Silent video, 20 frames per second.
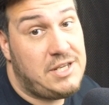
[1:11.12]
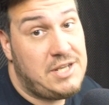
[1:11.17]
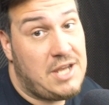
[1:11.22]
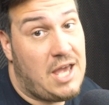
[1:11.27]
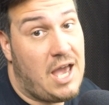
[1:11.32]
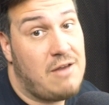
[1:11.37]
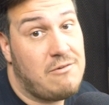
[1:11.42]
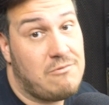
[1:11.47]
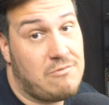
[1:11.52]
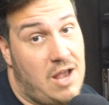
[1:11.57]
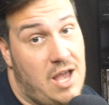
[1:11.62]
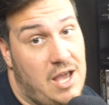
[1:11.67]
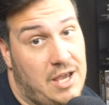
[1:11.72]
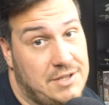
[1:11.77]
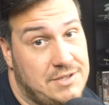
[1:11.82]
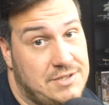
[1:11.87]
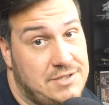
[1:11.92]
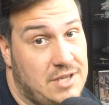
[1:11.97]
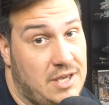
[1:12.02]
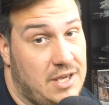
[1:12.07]
not
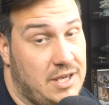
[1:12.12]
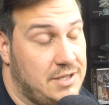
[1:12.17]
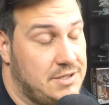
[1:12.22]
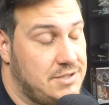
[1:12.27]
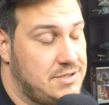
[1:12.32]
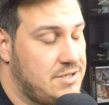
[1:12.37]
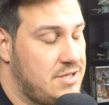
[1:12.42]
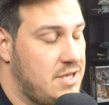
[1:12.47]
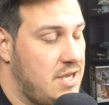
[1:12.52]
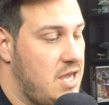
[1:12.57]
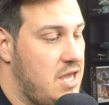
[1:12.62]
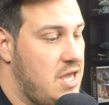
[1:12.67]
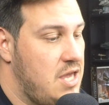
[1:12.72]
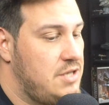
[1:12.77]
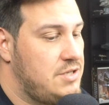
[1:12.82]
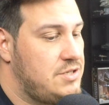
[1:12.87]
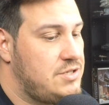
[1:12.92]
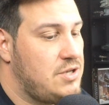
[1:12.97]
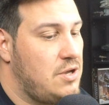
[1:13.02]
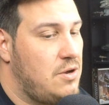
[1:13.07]
rocket science.
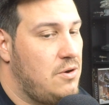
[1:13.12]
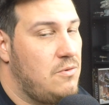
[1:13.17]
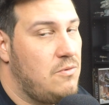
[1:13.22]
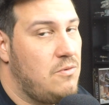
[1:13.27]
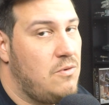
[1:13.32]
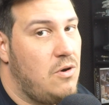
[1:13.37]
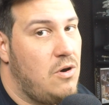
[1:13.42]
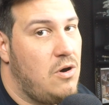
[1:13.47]
So